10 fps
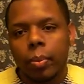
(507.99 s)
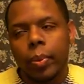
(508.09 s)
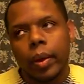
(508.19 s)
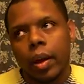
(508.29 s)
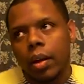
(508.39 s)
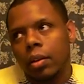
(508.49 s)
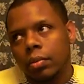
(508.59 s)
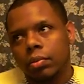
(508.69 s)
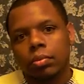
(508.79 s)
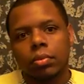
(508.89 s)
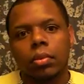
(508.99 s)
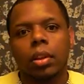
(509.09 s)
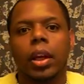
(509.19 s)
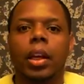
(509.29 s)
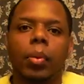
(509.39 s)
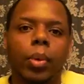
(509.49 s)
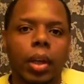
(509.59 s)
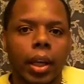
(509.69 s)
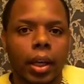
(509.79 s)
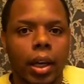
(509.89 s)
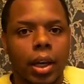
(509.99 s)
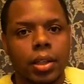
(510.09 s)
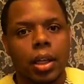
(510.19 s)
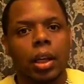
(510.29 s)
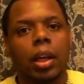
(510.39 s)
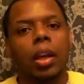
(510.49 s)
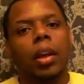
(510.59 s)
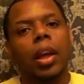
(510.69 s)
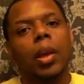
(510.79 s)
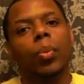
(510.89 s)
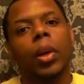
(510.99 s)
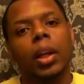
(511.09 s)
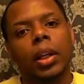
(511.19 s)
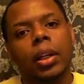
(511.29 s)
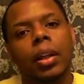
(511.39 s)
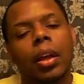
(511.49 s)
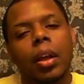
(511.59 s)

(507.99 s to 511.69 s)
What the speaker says: But what Lady Gaga did, and it really,